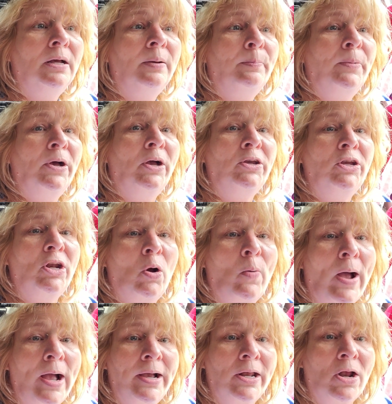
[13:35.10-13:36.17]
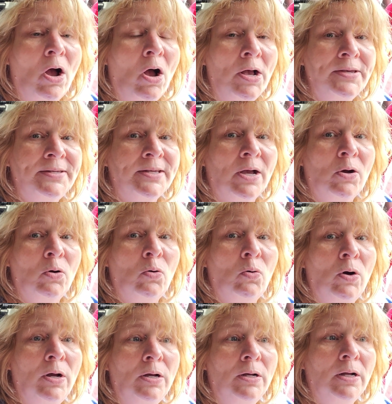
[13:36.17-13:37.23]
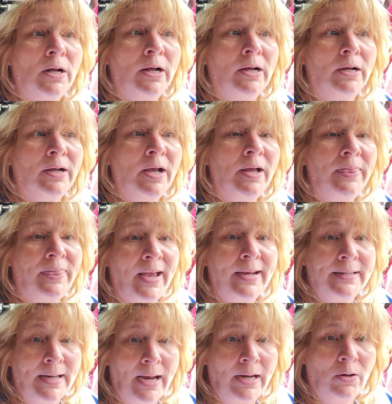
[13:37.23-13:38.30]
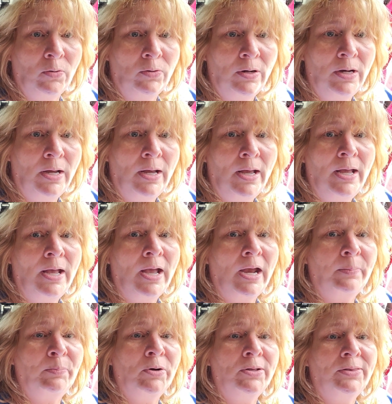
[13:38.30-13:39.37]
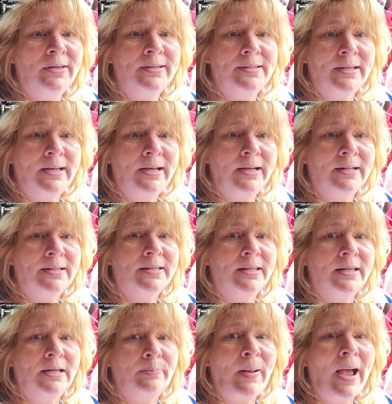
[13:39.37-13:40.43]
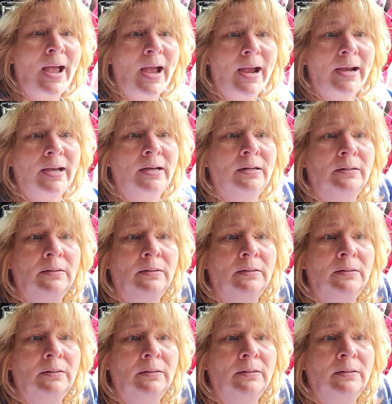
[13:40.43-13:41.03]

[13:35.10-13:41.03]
But, you know, I could also cut that down and put this against the back